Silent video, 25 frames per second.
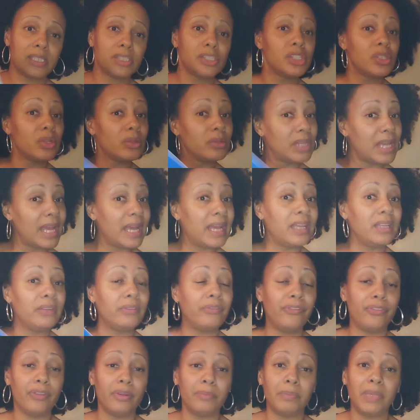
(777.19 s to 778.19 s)
So that,
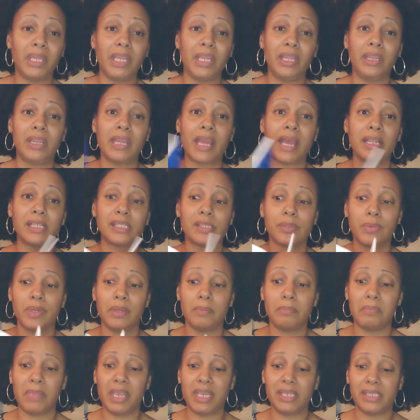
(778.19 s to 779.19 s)
for me, that's what
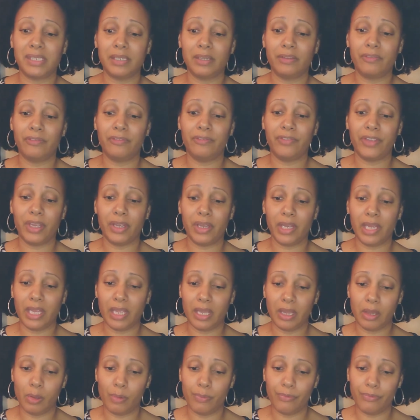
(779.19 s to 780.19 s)
makes it very
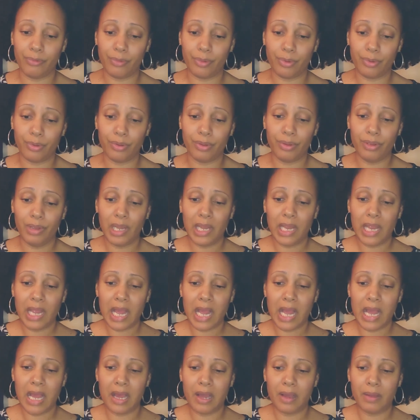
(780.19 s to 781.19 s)
helpful.
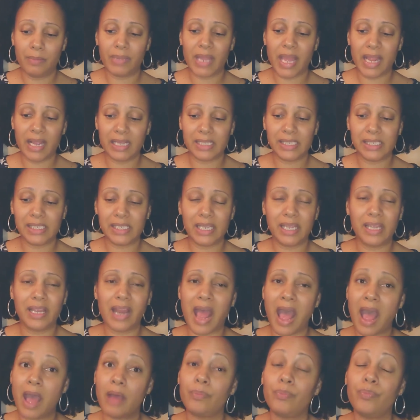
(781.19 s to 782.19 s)
Like I said,
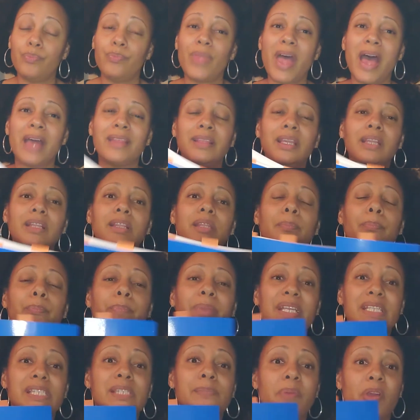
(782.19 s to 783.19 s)
I think the
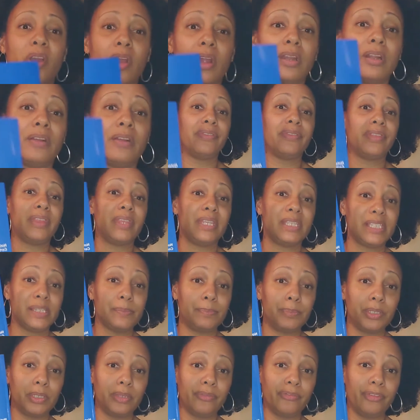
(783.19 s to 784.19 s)
best part this
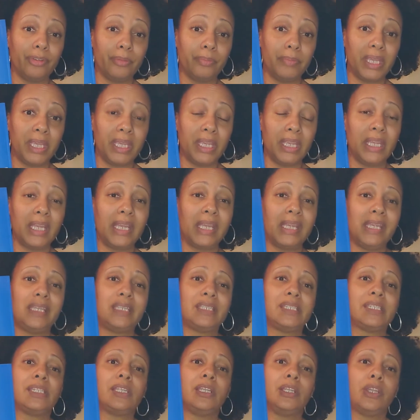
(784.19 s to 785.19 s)
book for me
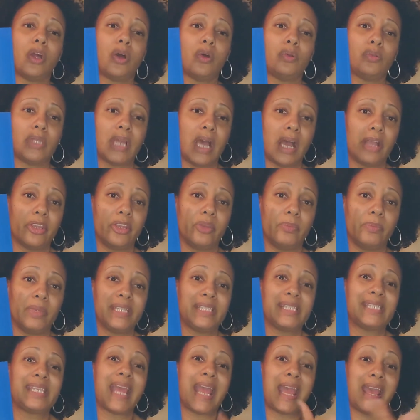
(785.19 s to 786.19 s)
is the loan
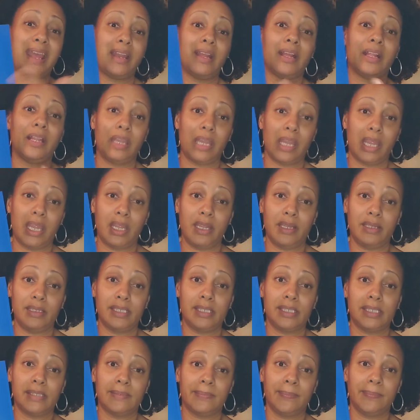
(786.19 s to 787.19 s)
documents at a
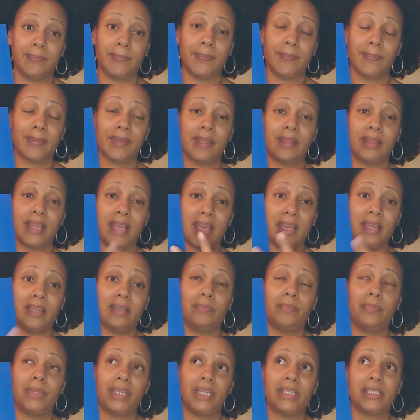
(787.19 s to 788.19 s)
glance.
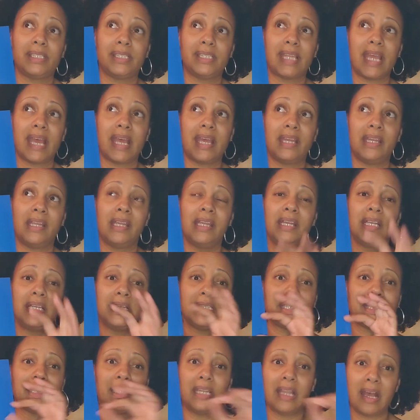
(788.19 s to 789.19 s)
Because that
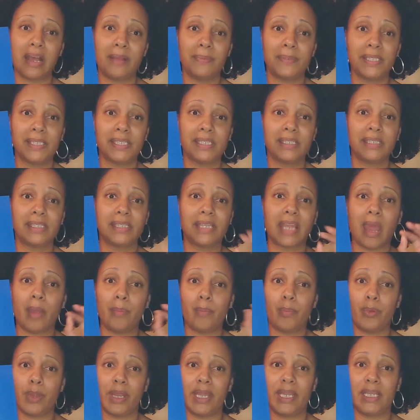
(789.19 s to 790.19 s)
synopsis, that
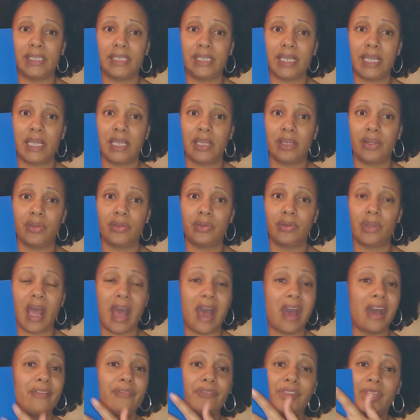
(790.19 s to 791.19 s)
breakdown,
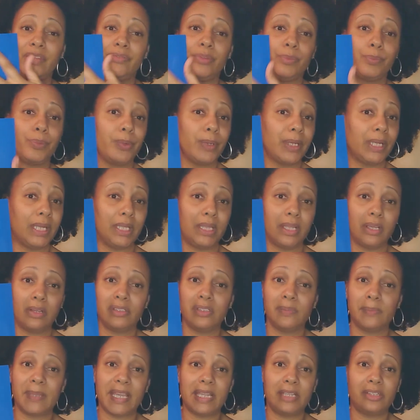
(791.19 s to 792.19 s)
I've even printed
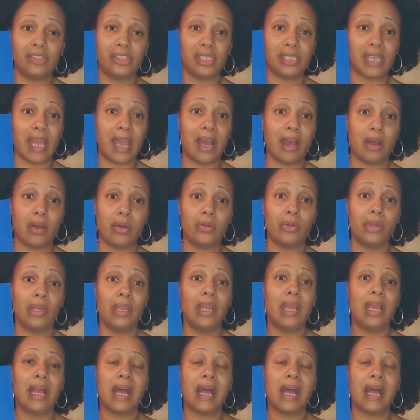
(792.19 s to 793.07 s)
those pages out.